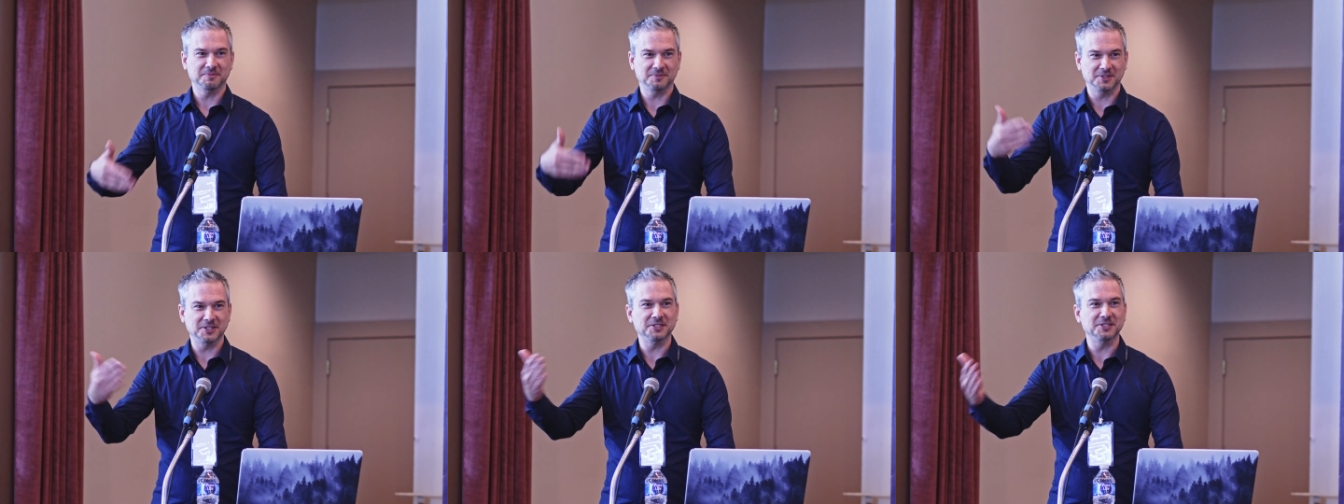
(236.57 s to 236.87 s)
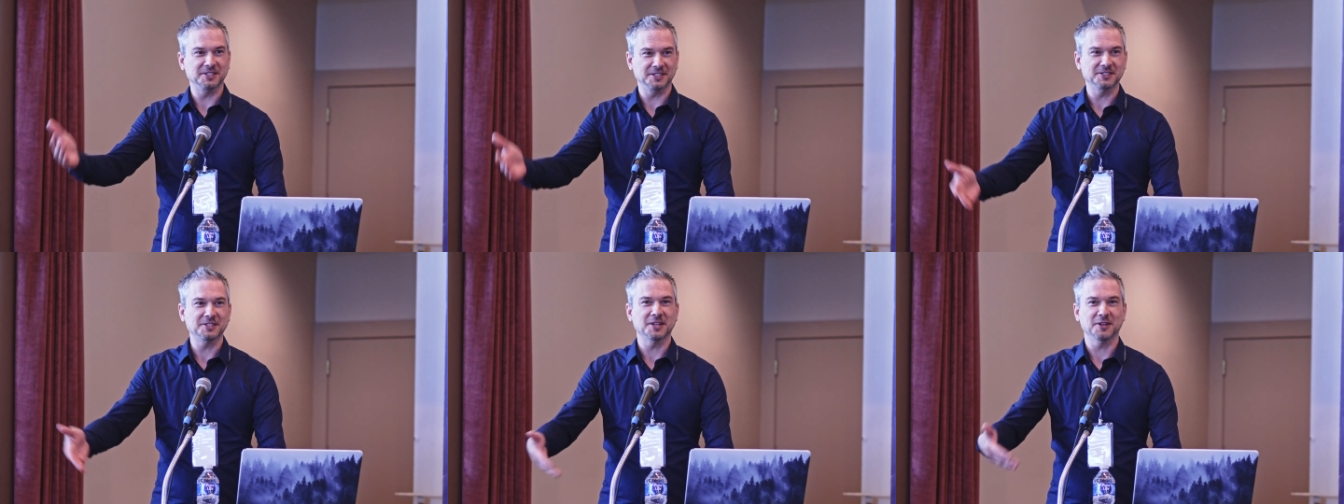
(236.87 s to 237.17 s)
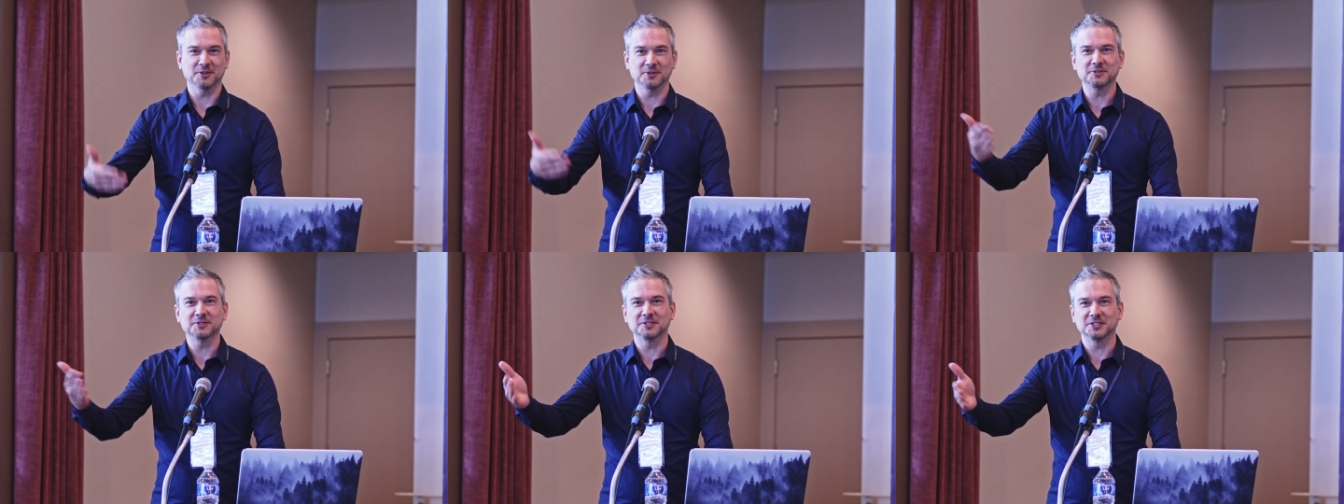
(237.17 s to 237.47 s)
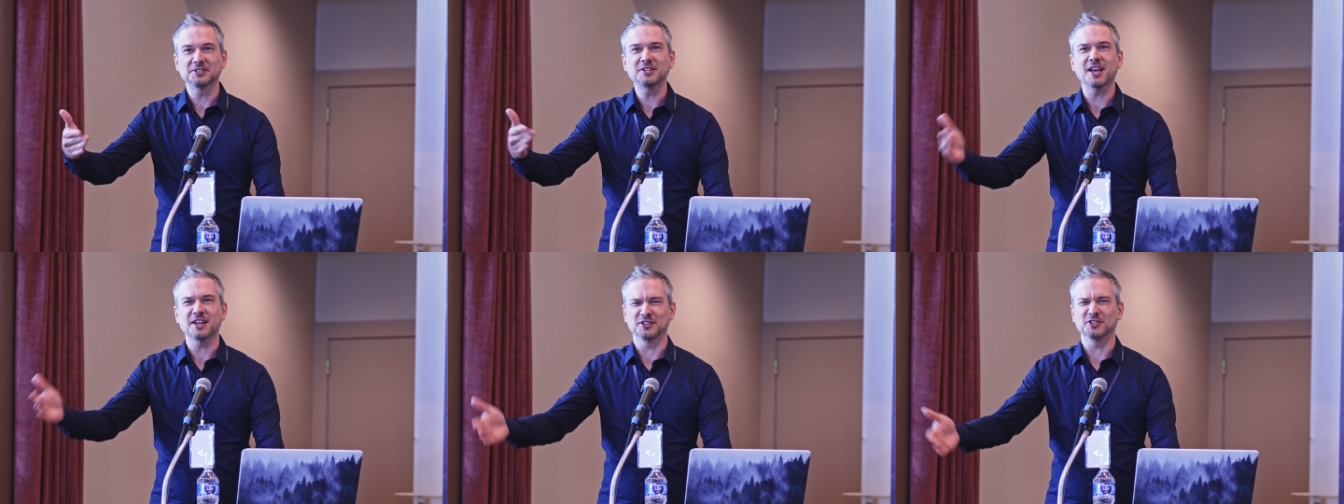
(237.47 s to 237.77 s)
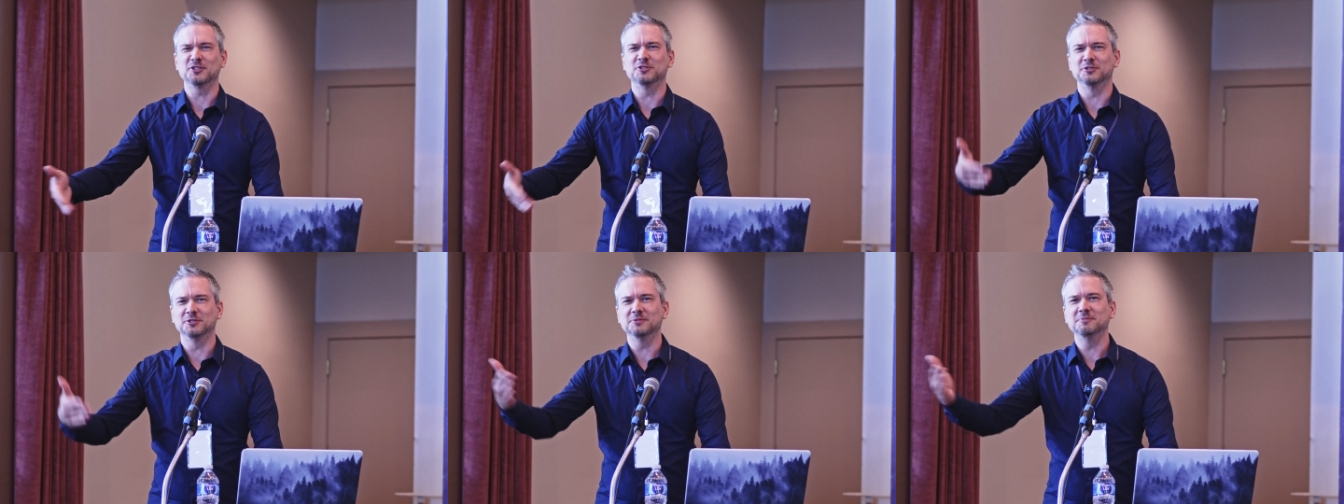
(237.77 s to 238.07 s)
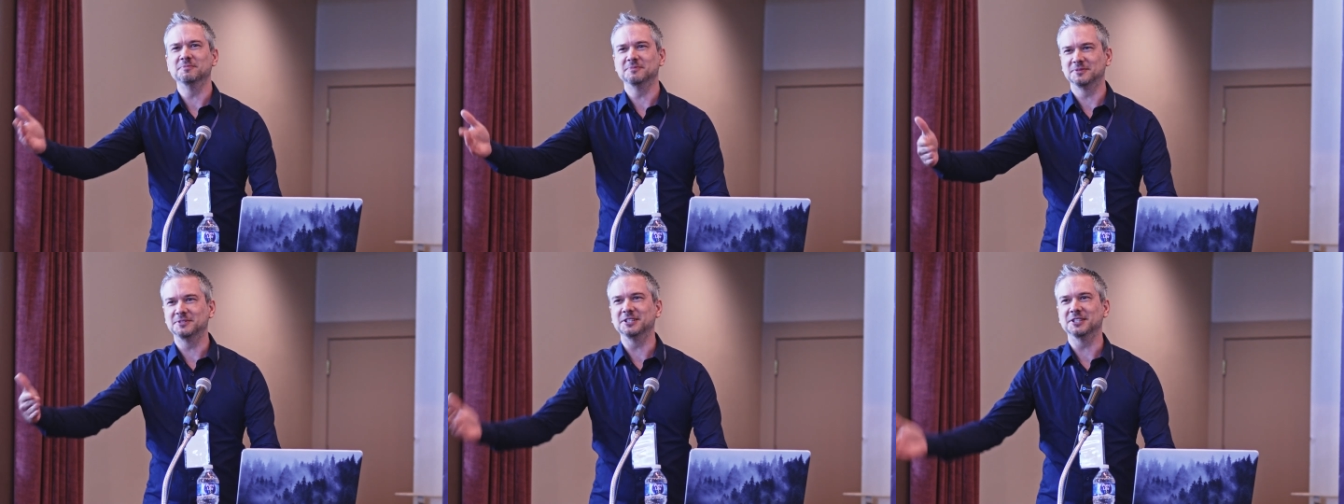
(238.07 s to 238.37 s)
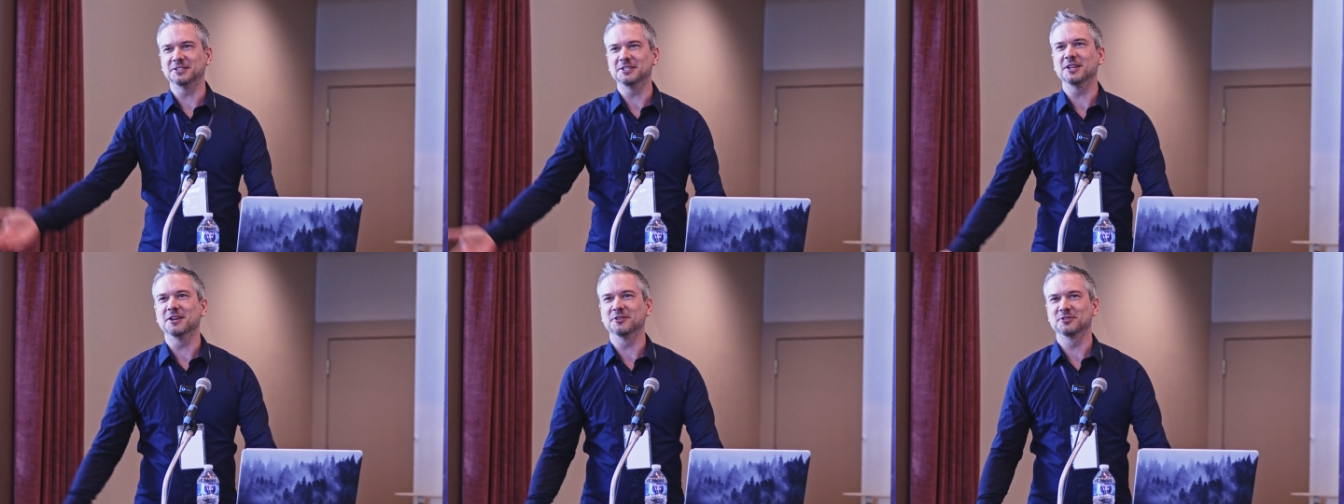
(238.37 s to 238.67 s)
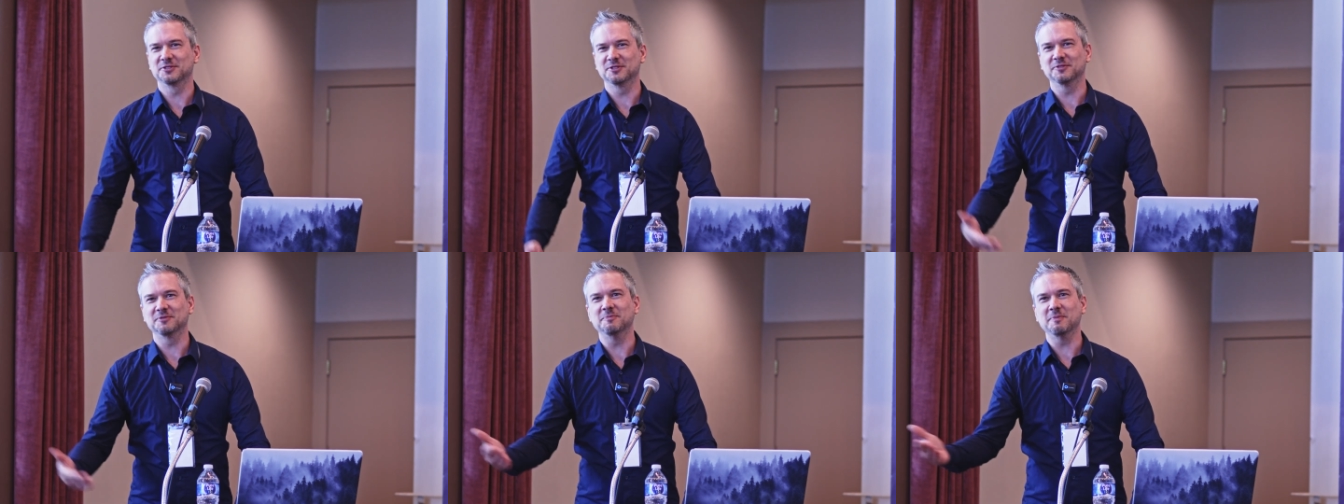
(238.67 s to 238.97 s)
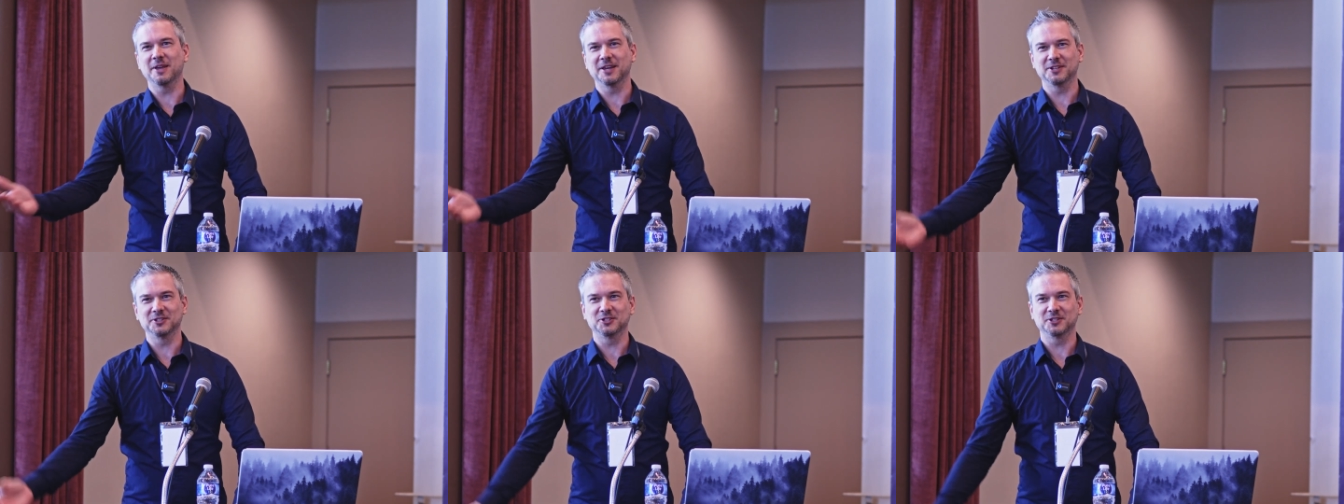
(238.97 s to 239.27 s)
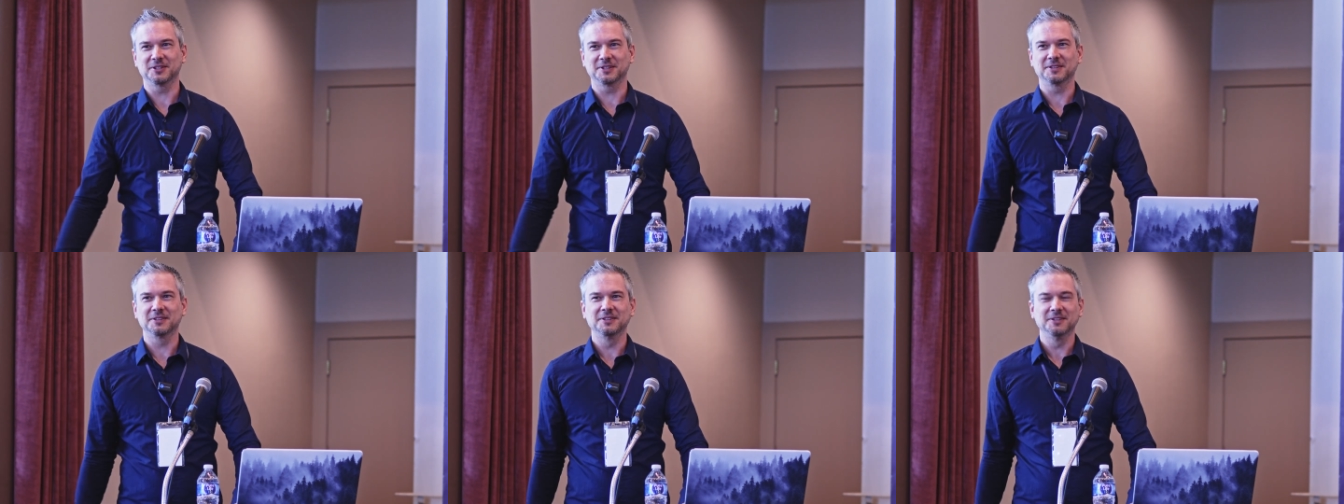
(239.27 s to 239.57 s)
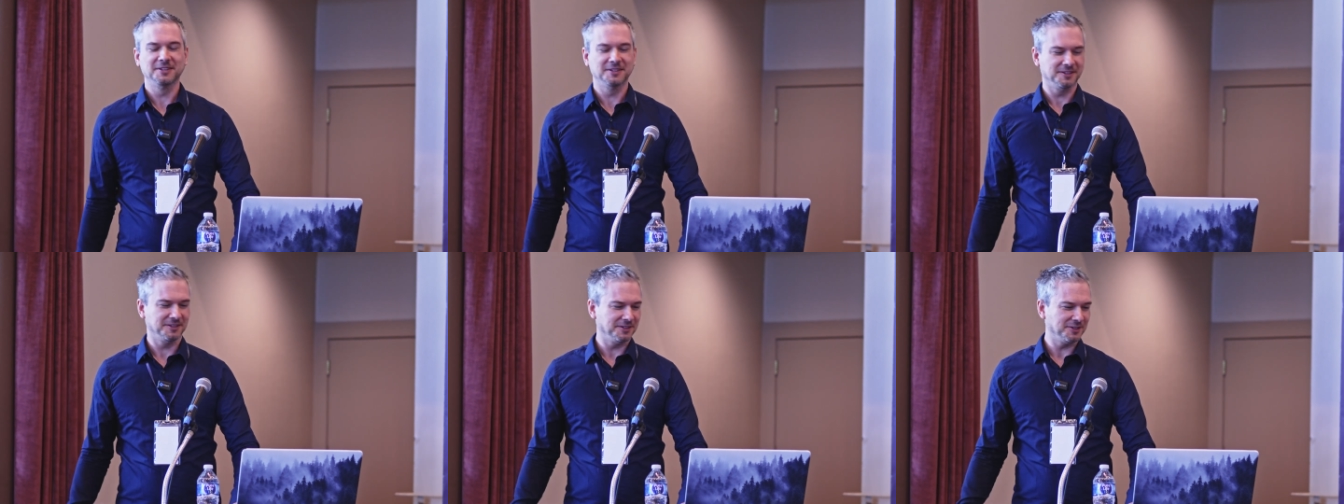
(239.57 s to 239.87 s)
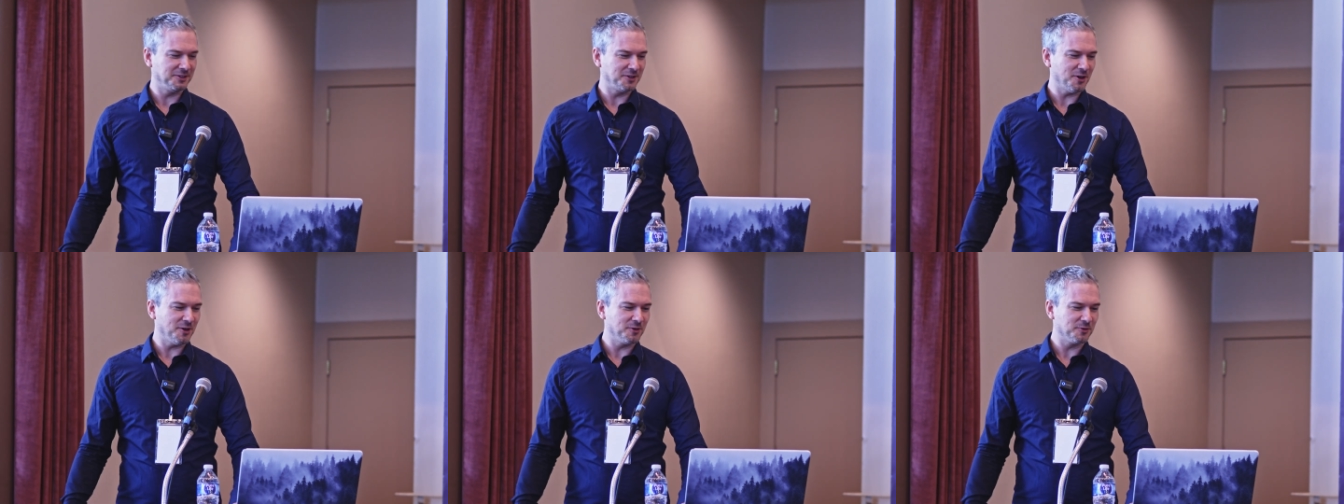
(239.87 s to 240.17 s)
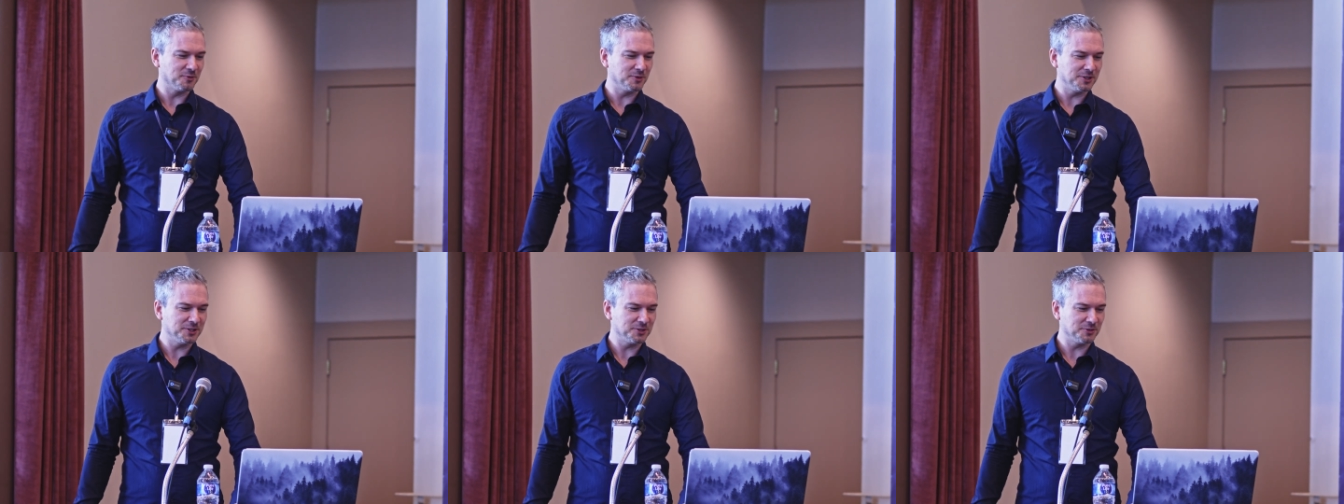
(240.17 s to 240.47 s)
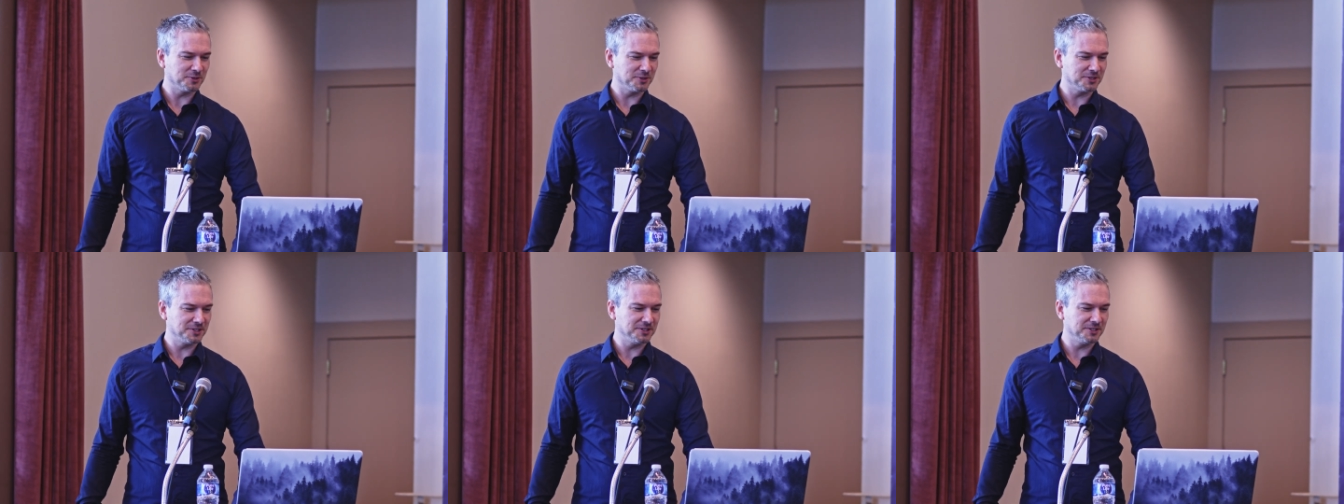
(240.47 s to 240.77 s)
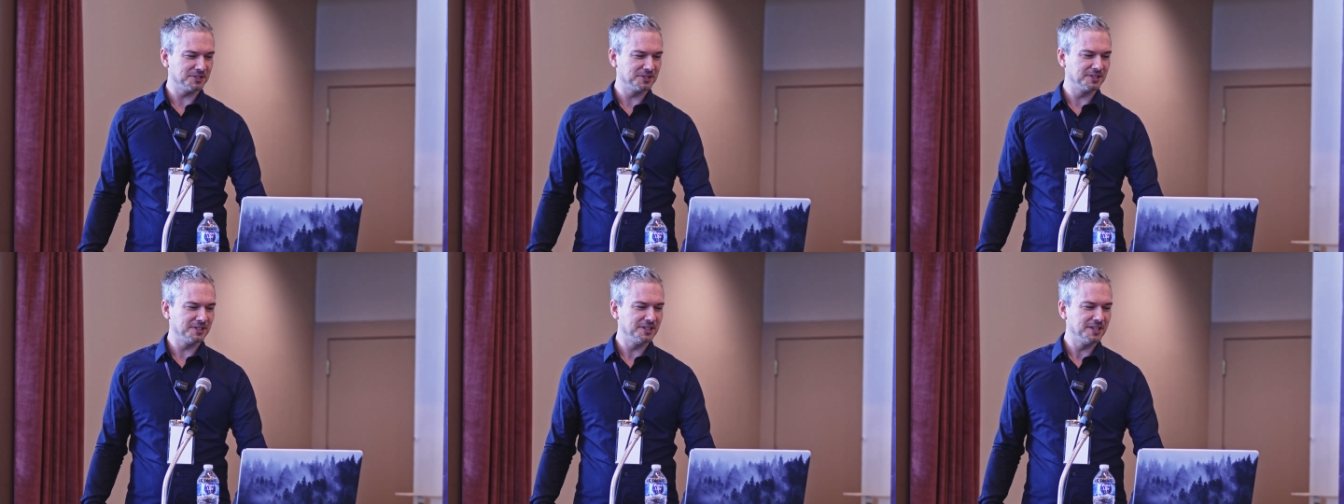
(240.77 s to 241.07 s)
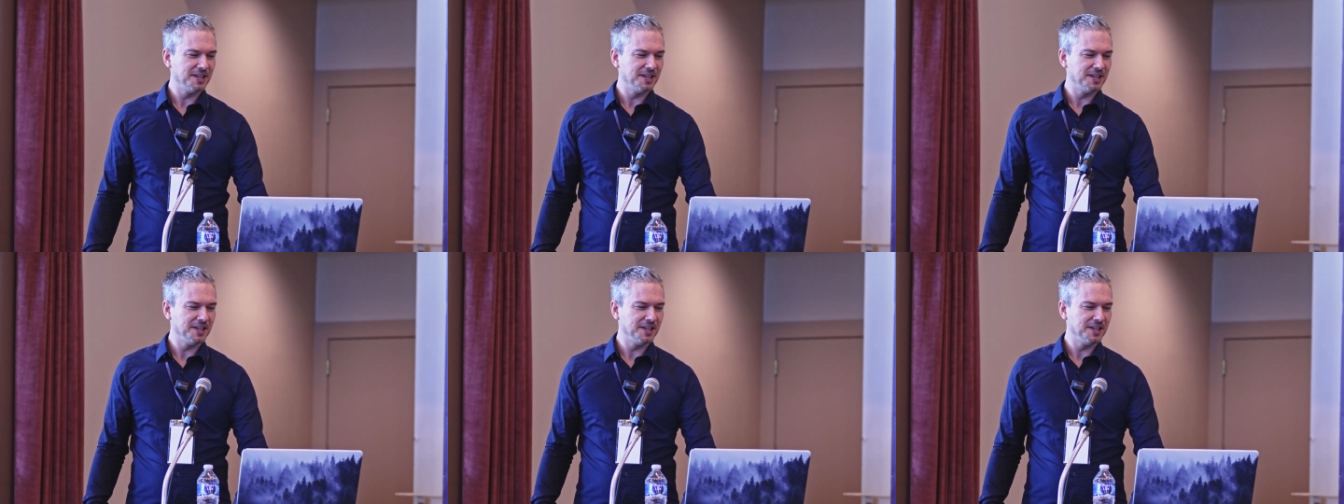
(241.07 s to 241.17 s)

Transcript: the detail, the technical details of managing goat resources.